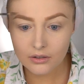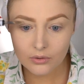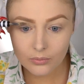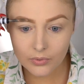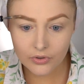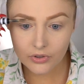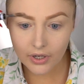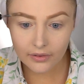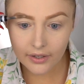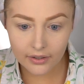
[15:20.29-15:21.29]
which
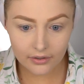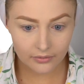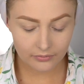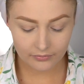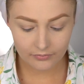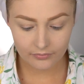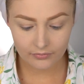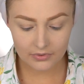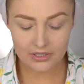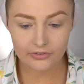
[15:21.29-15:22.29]
I like.
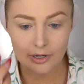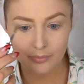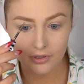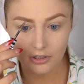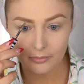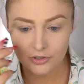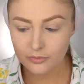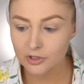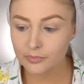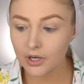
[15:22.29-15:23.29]
Except for I put a little bit too
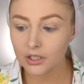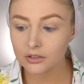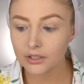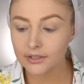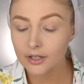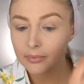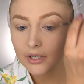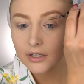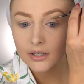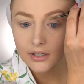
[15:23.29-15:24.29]
much product right there,
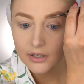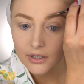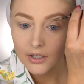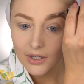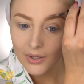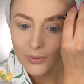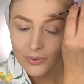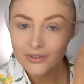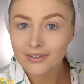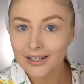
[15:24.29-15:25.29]
but
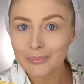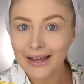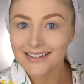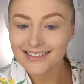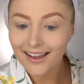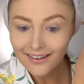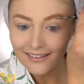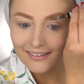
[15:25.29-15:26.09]
we're just gonna get past that.